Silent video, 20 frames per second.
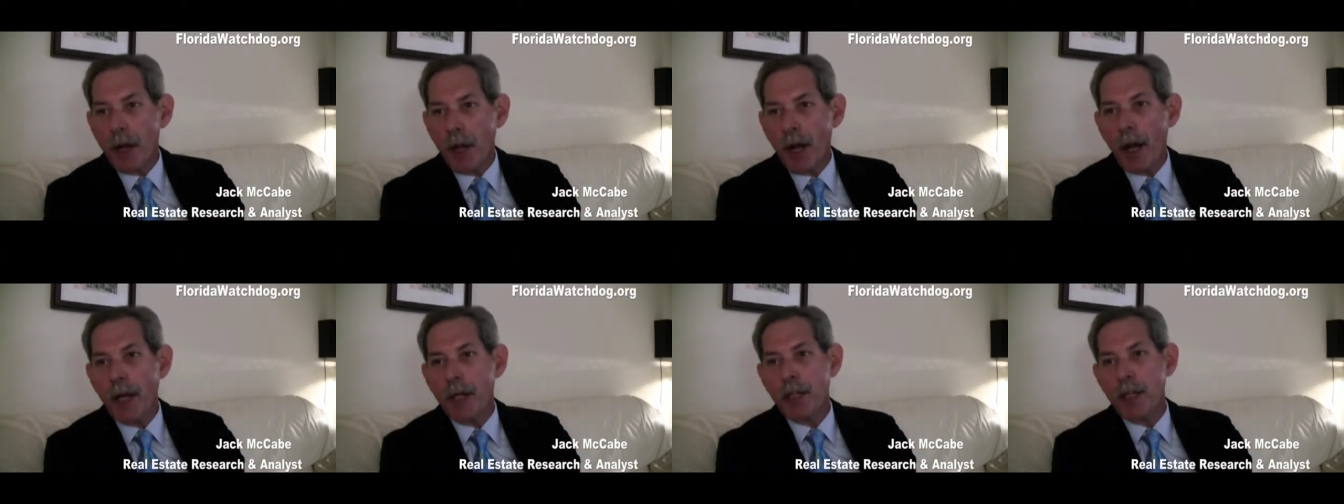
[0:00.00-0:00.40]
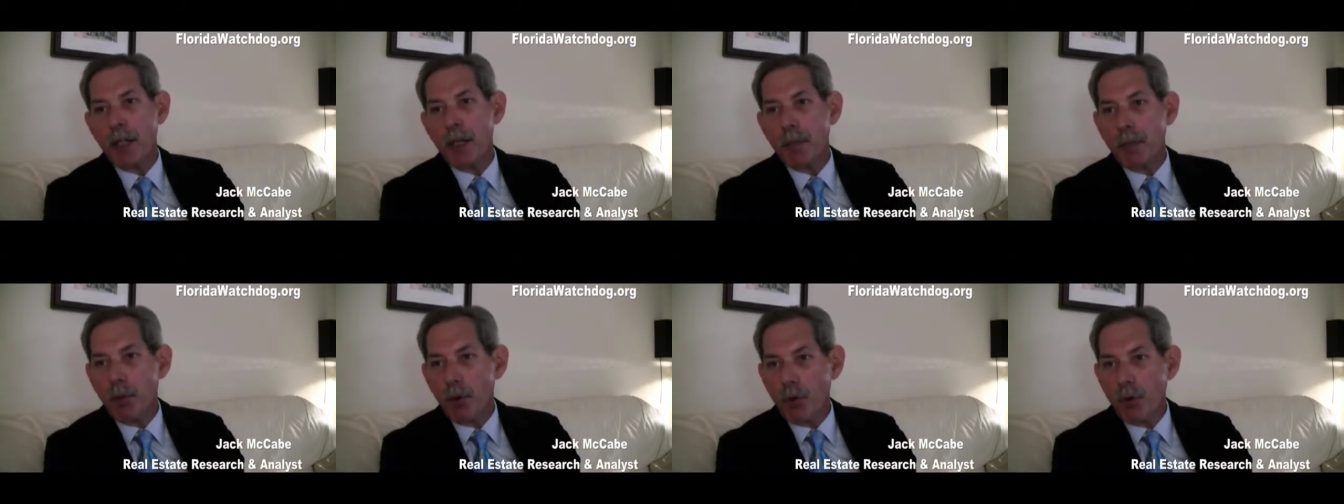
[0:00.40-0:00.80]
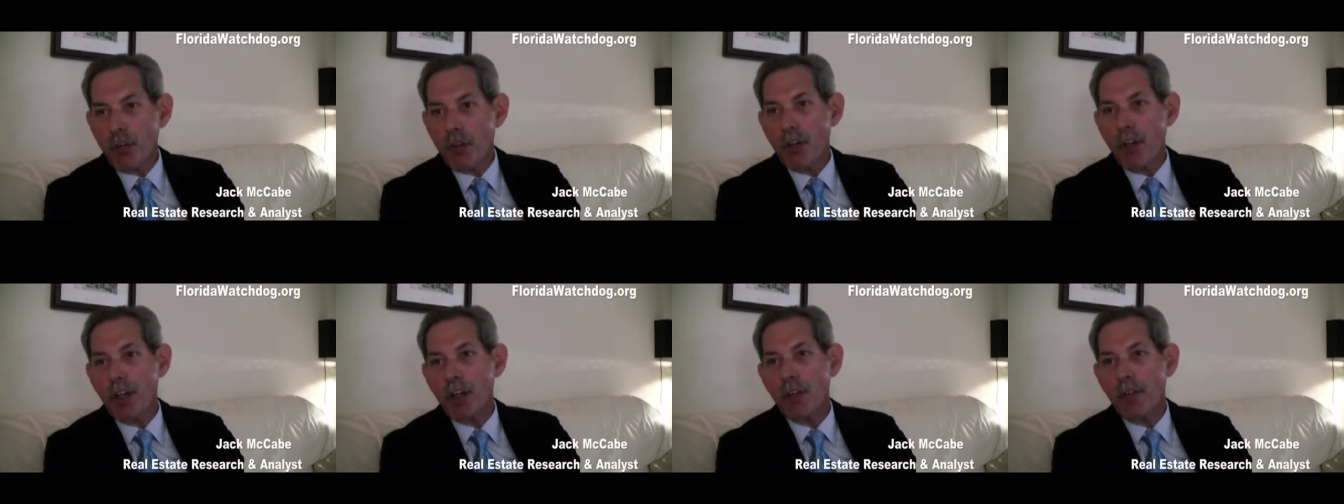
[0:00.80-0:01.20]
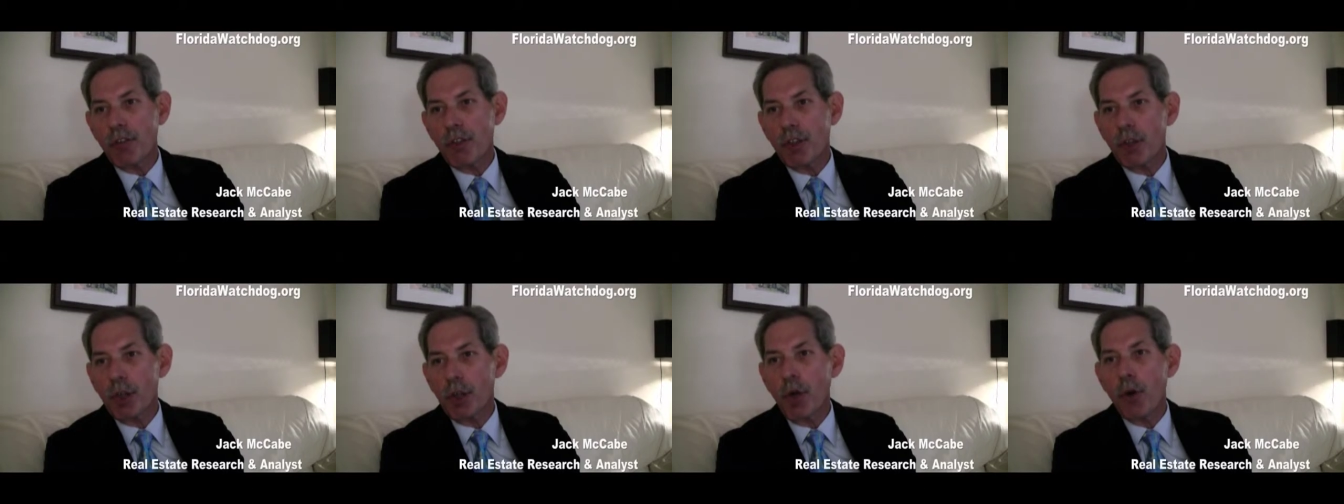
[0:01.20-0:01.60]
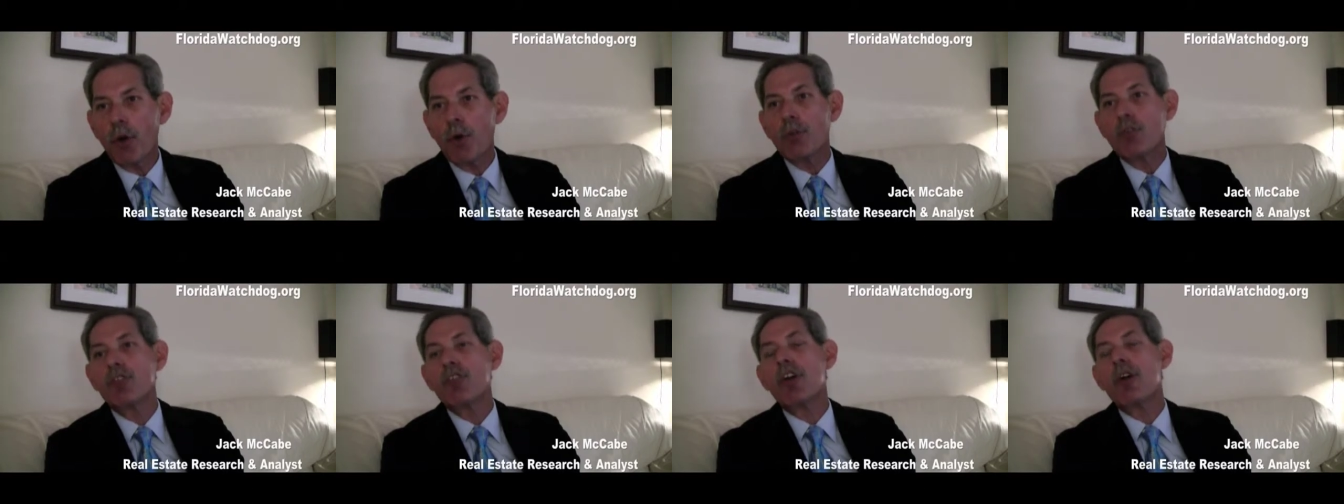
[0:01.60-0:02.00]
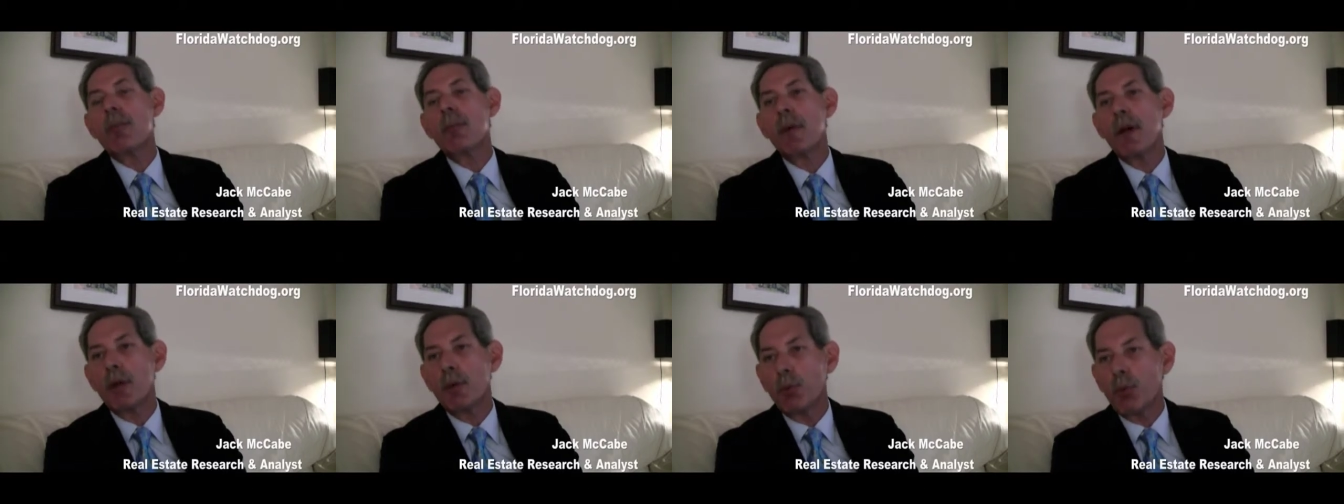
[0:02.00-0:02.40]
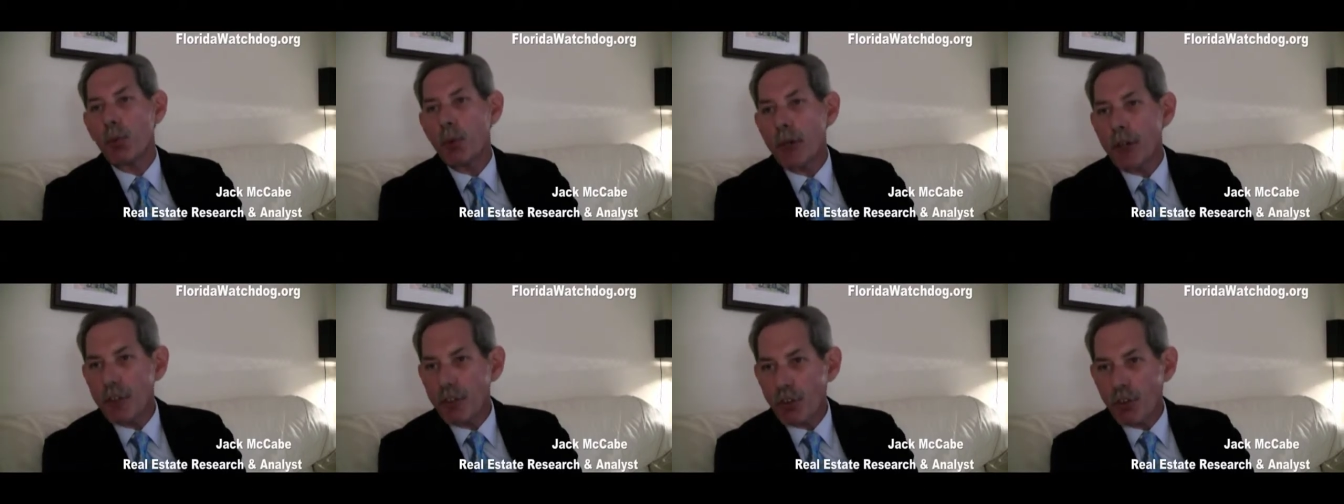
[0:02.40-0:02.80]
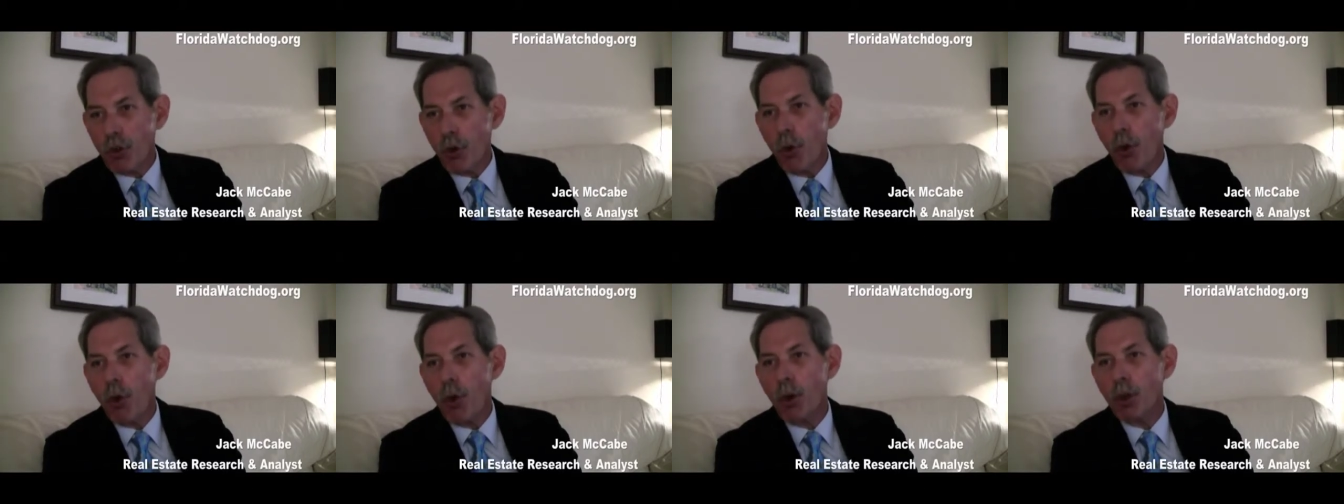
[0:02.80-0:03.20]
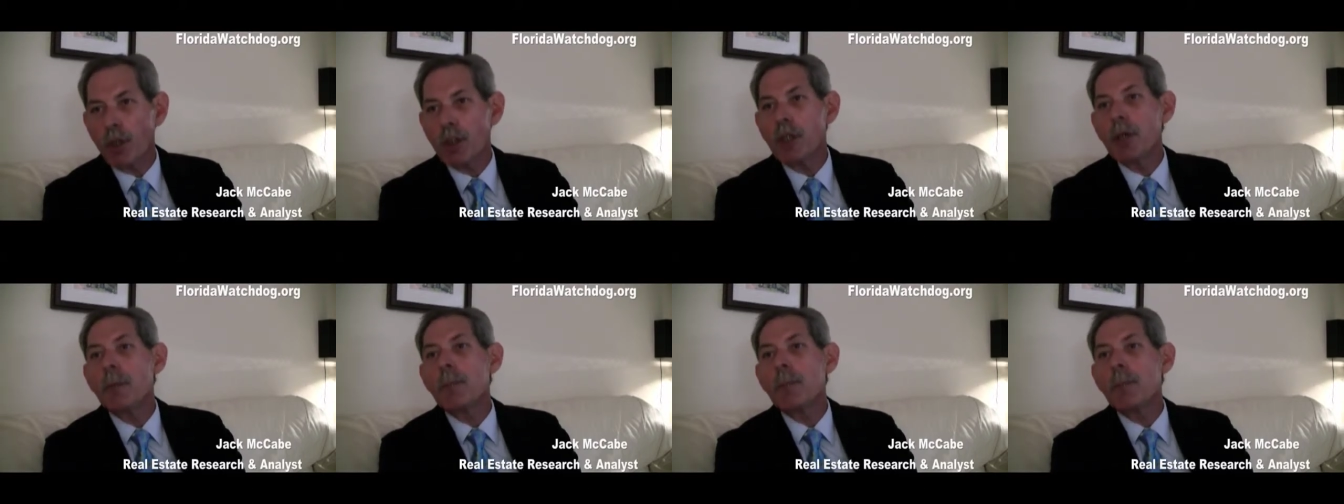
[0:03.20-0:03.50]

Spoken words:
90% of the loans have been resold